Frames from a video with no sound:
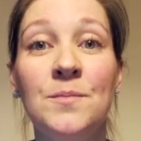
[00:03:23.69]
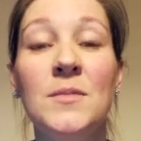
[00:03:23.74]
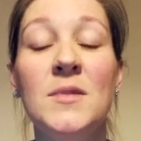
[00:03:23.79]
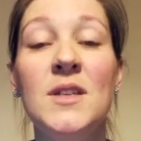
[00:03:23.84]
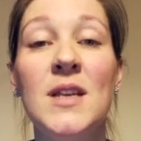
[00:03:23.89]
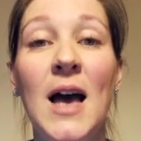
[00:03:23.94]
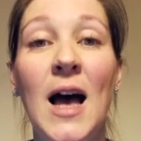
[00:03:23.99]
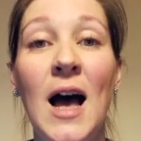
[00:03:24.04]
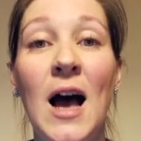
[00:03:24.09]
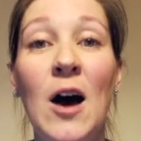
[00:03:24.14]

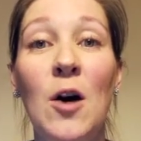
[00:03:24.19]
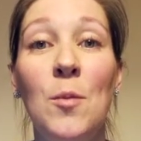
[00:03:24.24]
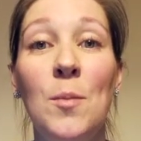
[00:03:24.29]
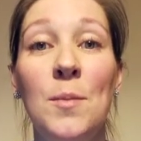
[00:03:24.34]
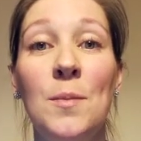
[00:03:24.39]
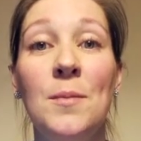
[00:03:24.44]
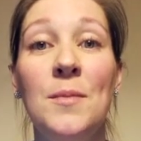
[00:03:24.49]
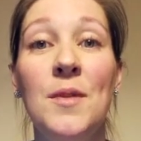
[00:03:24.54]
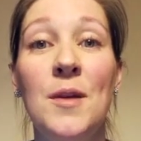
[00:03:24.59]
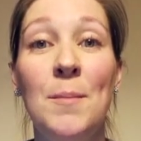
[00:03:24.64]
to help
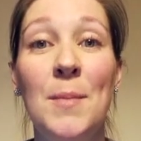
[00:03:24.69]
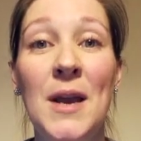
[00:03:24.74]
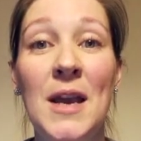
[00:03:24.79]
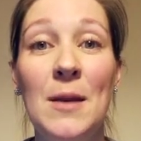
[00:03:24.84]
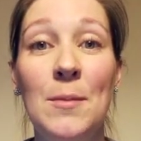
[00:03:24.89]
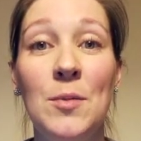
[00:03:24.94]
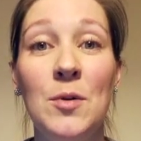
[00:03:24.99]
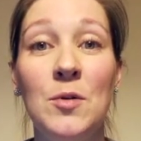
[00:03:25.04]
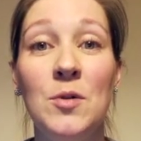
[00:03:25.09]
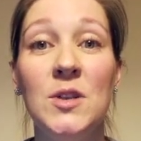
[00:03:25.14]
the
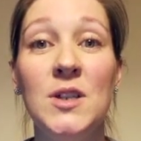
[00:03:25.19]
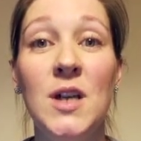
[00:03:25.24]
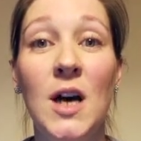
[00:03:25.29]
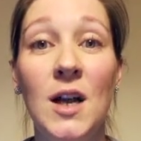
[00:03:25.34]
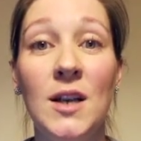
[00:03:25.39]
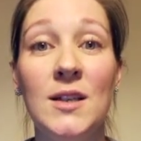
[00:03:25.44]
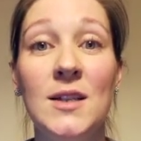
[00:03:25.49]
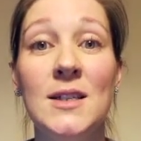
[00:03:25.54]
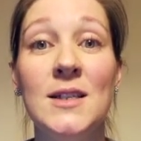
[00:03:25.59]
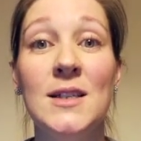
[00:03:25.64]
people to
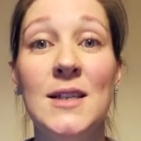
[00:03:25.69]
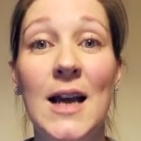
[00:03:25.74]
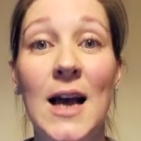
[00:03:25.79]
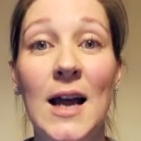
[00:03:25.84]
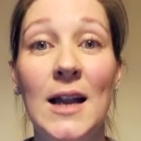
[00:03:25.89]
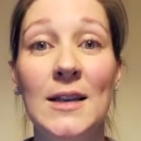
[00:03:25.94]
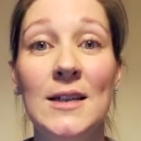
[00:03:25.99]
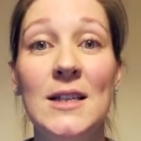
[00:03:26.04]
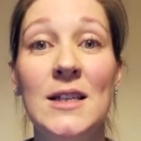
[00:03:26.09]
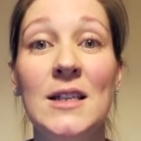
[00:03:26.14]

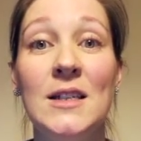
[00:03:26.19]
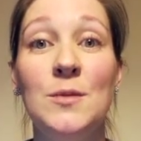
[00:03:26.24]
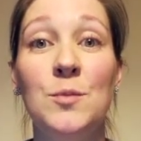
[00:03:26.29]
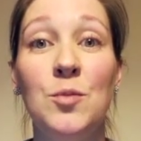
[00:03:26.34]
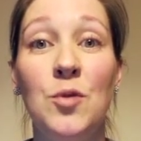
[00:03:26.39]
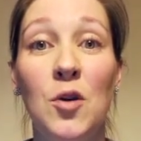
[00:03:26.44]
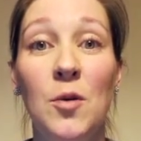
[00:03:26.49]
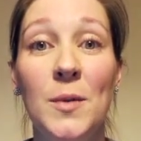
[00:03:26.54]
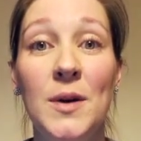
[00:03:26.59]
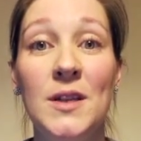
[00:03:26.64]
understand his
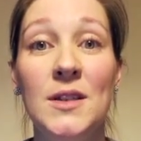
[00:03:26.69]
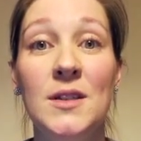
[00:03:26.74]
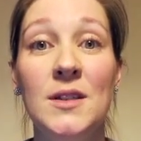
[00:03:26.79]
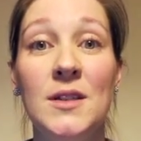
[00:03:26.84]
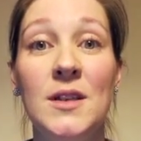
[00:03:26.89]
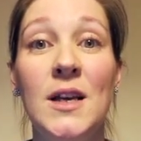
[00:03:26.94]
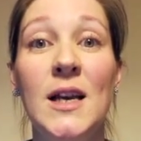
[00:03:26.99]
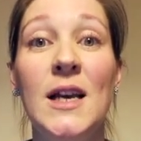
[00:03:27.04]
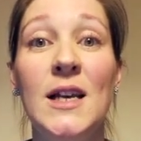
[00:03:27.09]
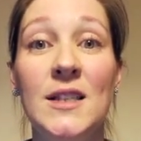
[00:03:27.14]
promise,
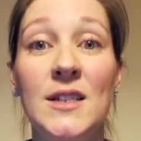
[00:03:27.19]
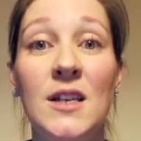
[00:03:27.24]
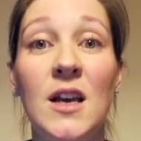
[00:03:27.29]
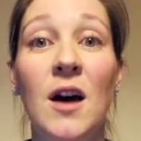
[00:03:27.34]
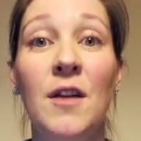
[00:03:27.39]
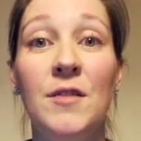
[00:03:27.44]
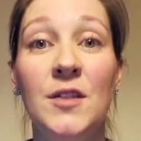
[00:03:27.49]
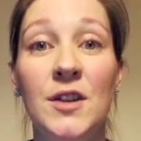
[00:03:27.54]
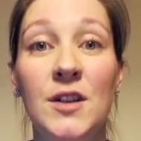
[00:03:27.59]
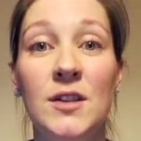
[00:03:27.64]
his
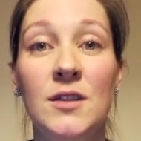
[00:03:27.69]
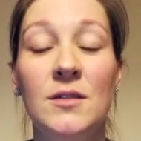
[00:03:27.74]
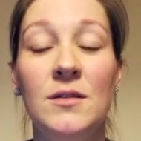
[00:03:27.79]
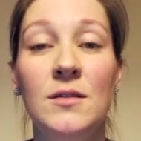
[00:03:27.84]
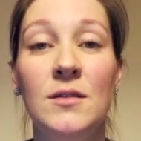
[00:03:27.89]
covenant.